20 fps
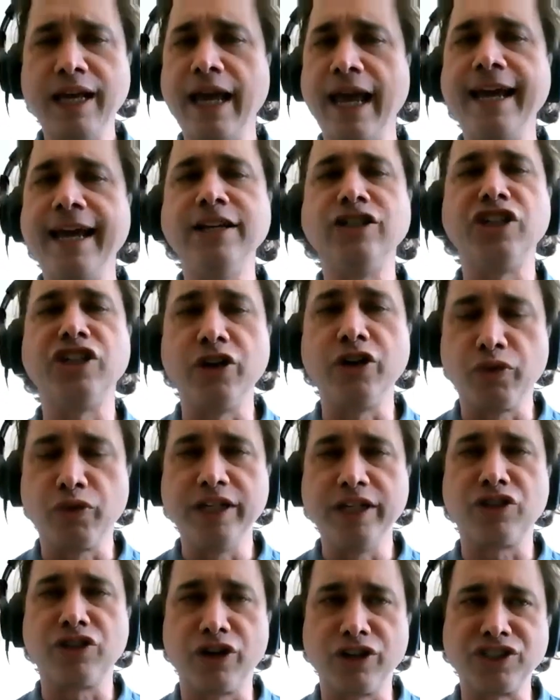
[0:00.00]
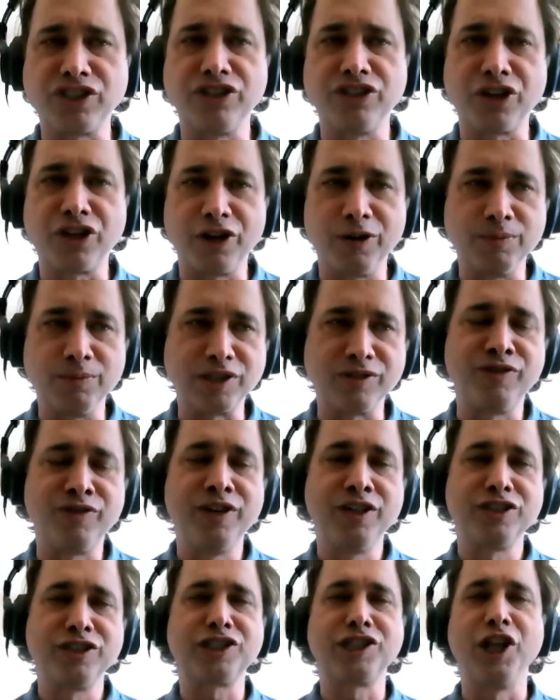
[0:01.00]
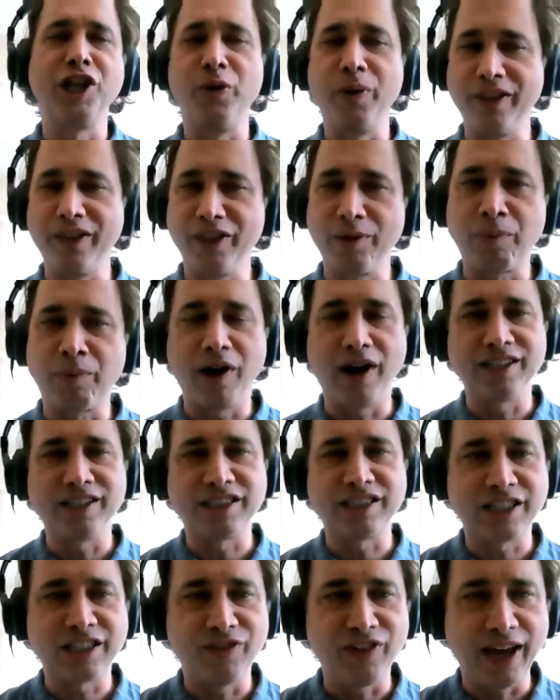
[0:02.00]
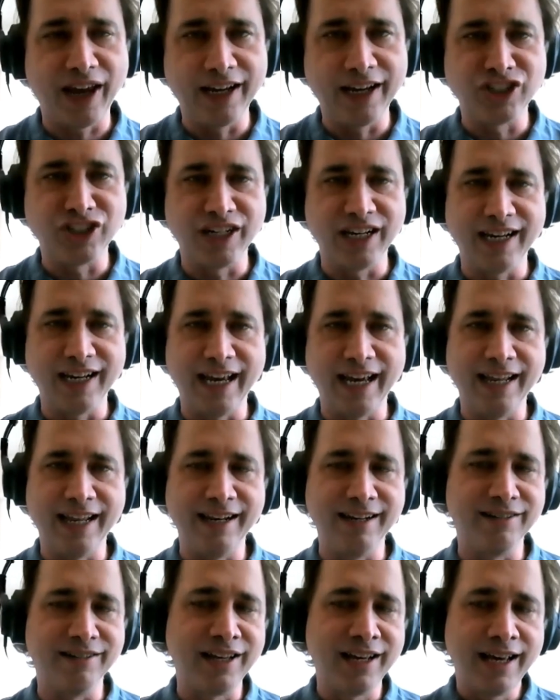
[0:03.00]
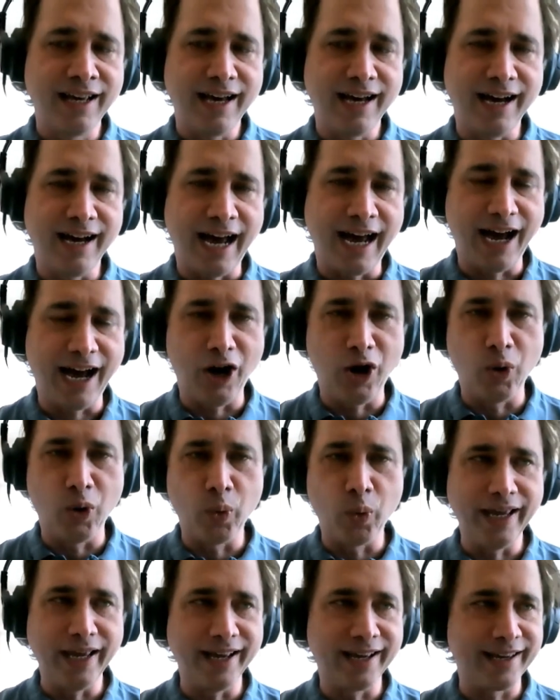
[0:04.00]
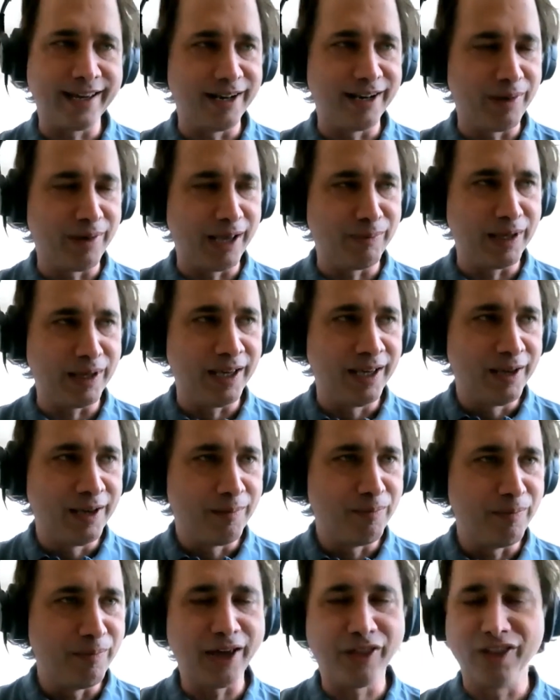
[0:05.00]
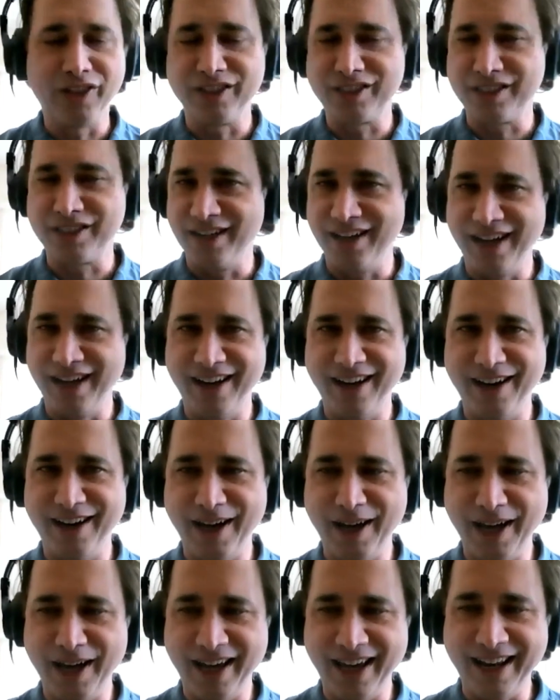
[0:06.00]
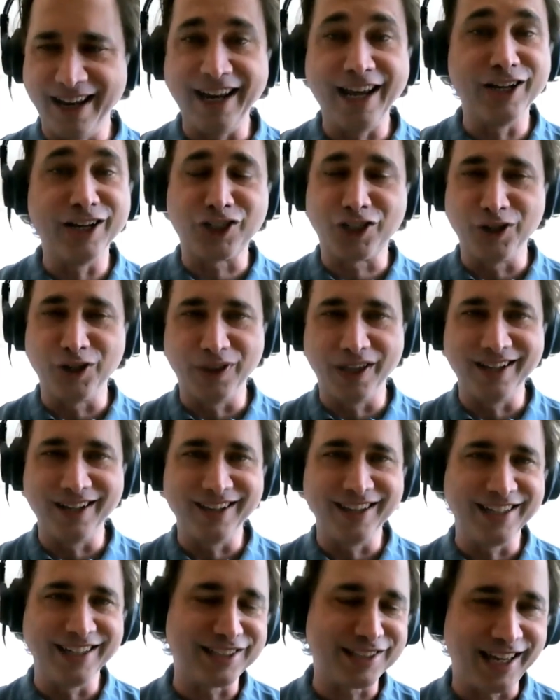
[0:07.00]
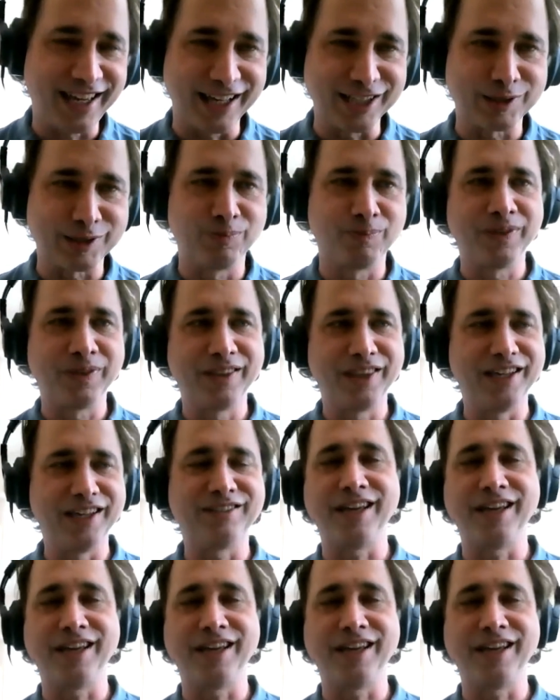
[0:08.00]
aging research in terms of slowing the process of aging and uh, how we can maybe make this a, a, a, an issue that at least gets the